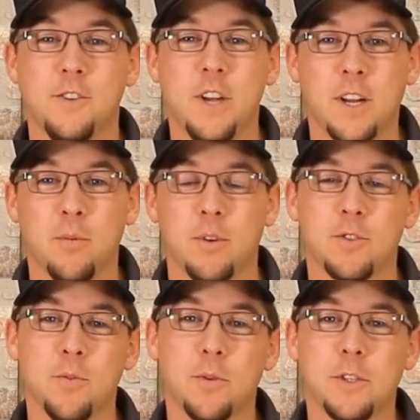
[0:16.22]
Jacob with
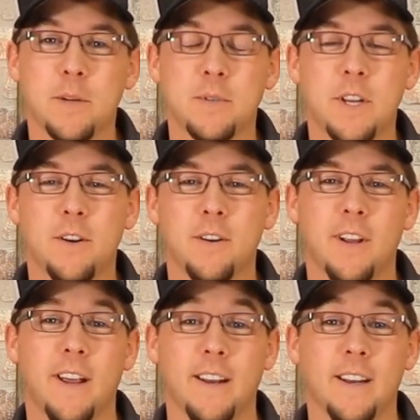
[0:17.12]
Superchips
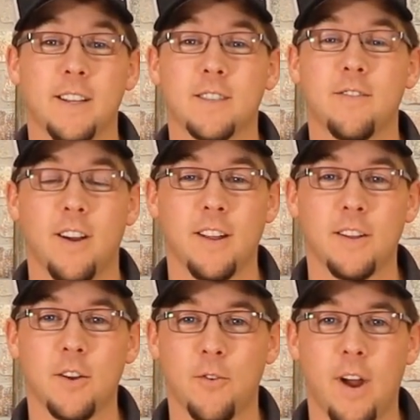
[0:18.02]
here, and it is
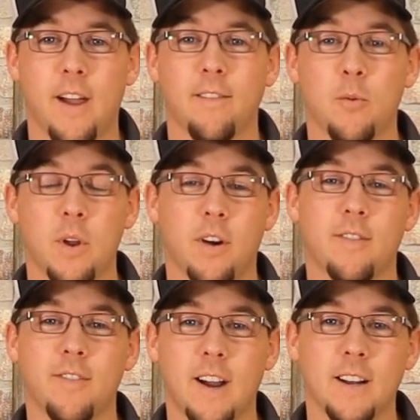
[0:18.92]
finally arrived. We are
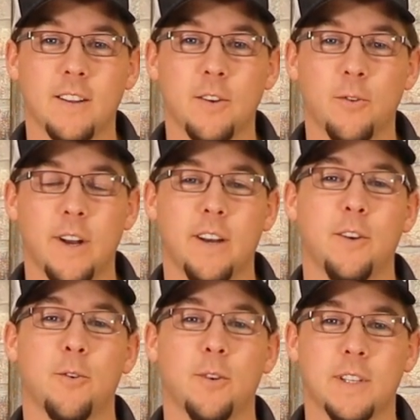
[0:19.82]
finally ready
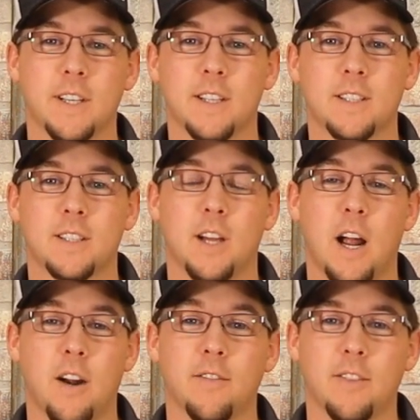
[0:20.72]
to release
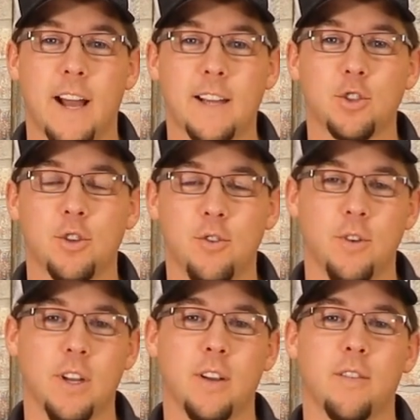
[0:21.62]
our flash
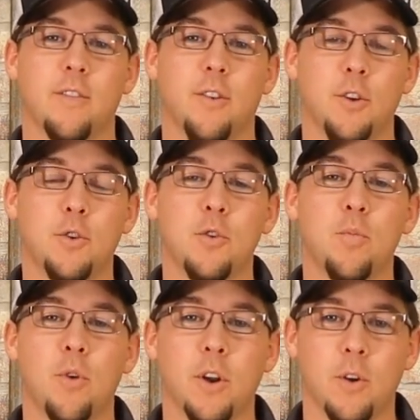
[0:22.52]
tuning for the
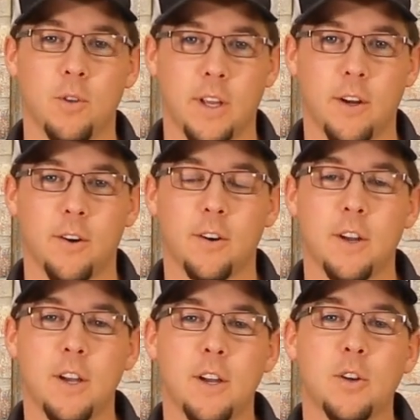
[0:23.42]
2.0 liter
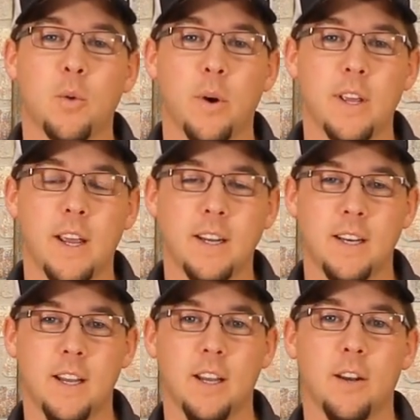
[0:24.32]

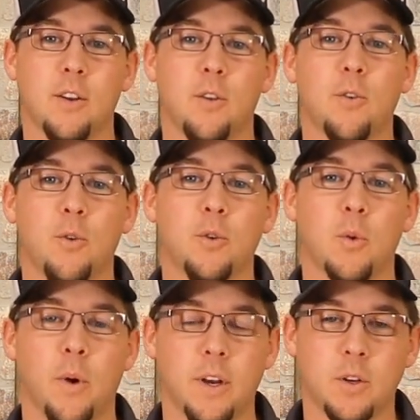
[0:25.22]
2018 through
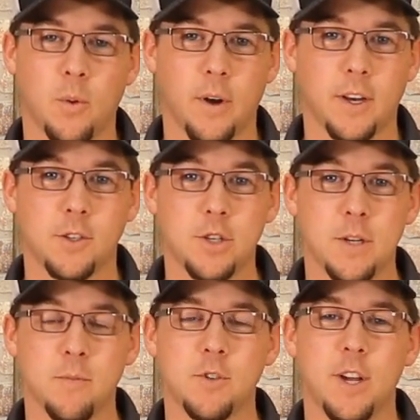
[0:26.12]
2020
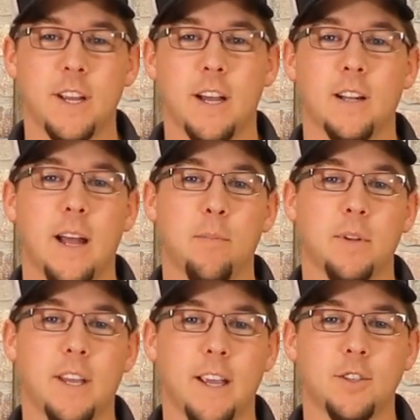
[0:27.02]
Jeep JL
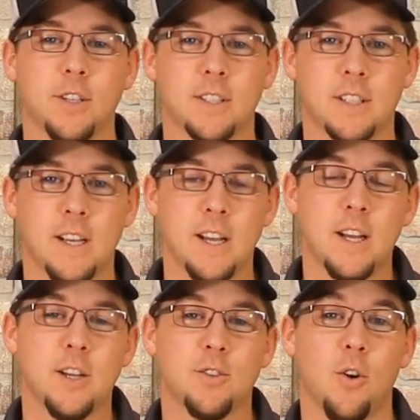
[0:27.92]
applications.
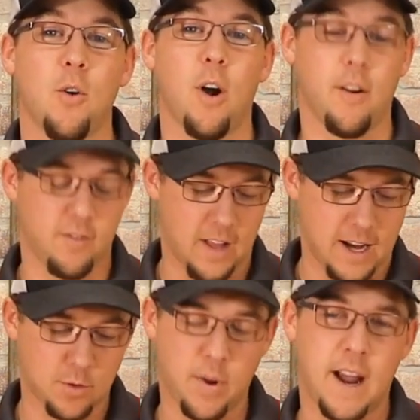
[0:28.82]
So our
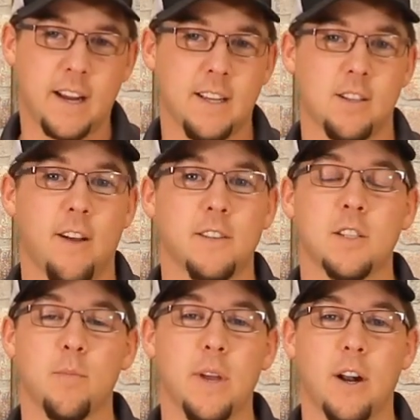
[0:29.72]
Flashpaq has
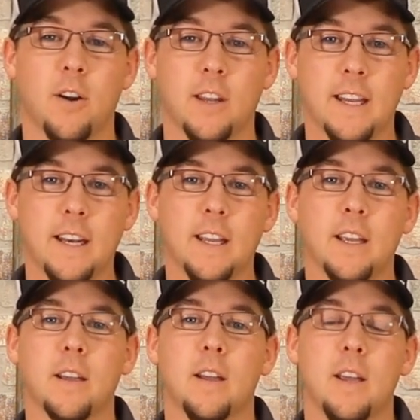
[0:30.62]
obviously been our leading